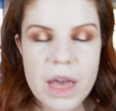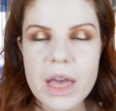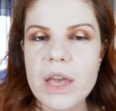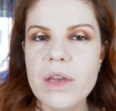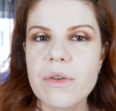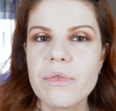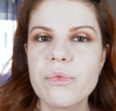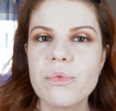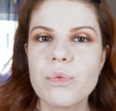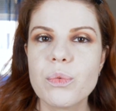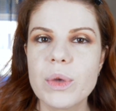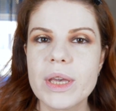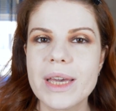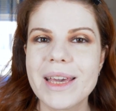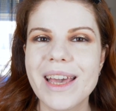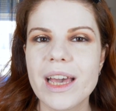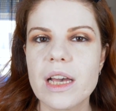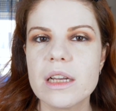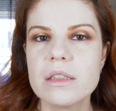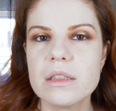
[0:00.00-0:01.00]
if we
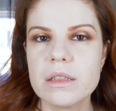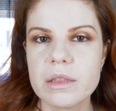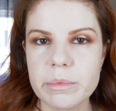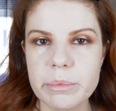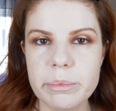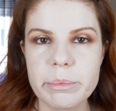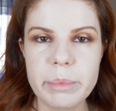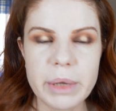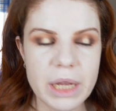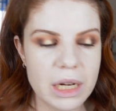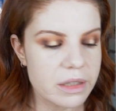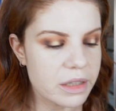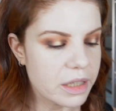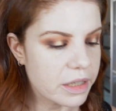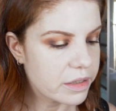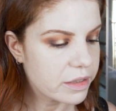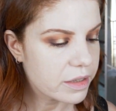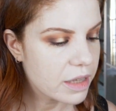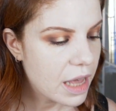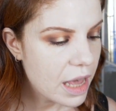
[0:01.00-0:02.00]
can build
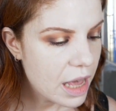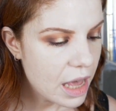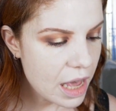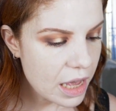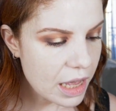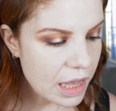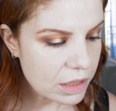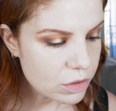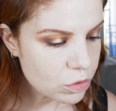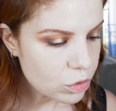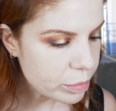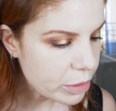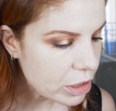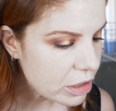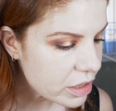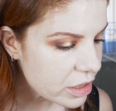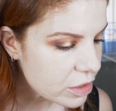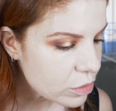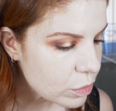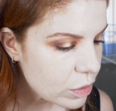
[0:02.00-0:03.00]
it. And to be
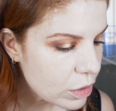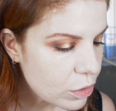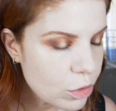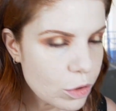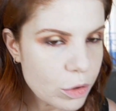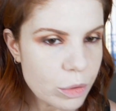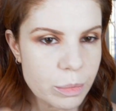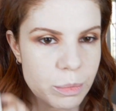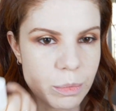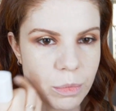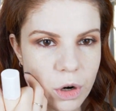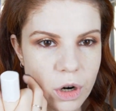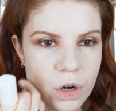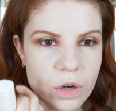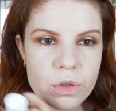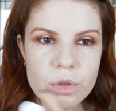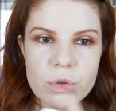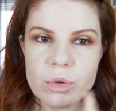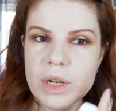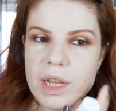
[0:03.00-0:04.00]
honest with you, more
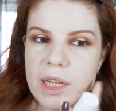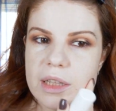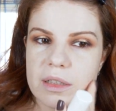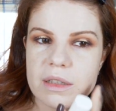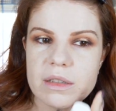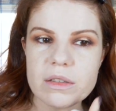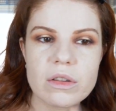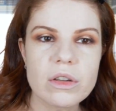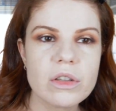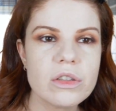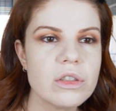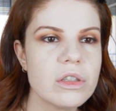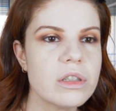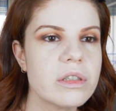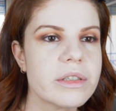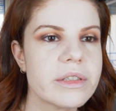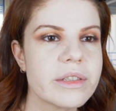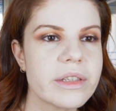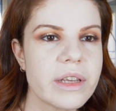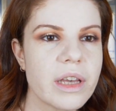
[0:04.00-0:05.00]
you let it on your
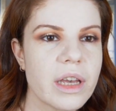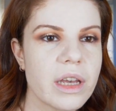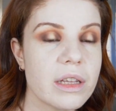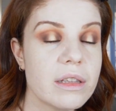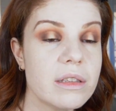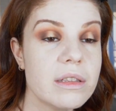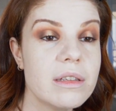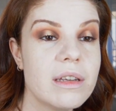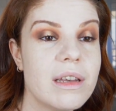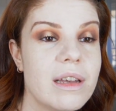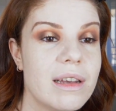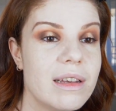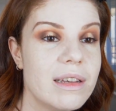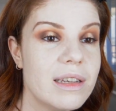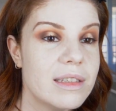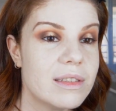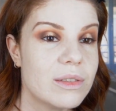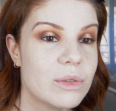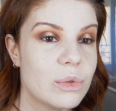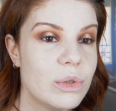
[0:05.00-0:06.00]
skin,
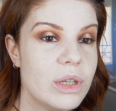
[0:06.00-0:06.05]
it's